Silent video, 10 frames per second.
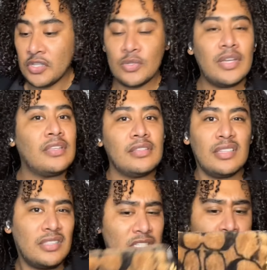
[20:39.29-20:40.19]
So I think
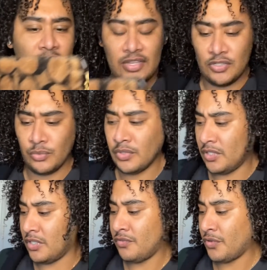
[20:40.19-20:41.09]
that these bags are really
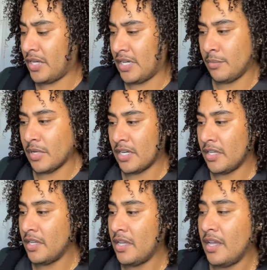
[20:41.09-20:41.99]
good for anybody.
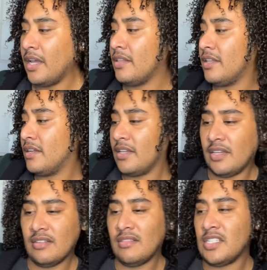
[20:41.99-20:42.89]
And then
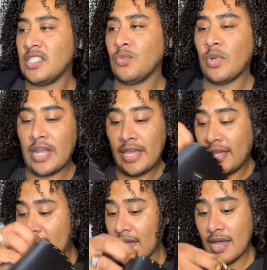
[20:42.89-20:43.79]
again, this is what I
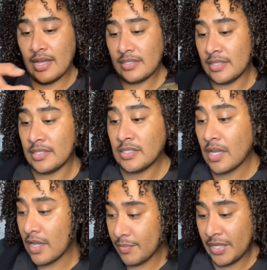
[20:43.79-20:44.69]
got the
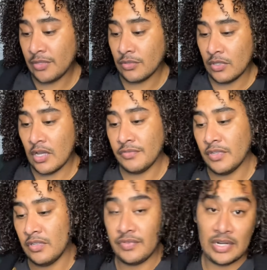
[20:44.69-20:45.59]
top handle off
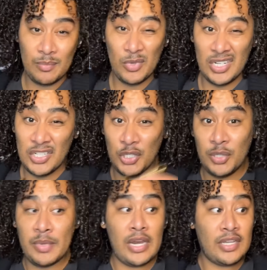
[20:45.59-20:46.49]
of, and I'm going to show
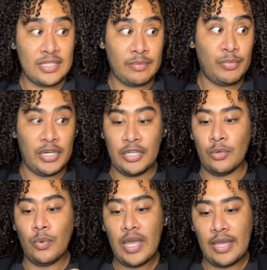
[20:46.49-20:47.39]
you about it because I'm putting it
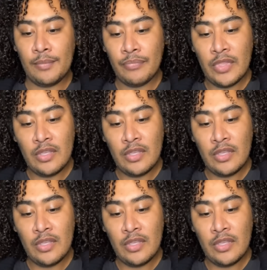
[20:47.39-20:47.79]
away.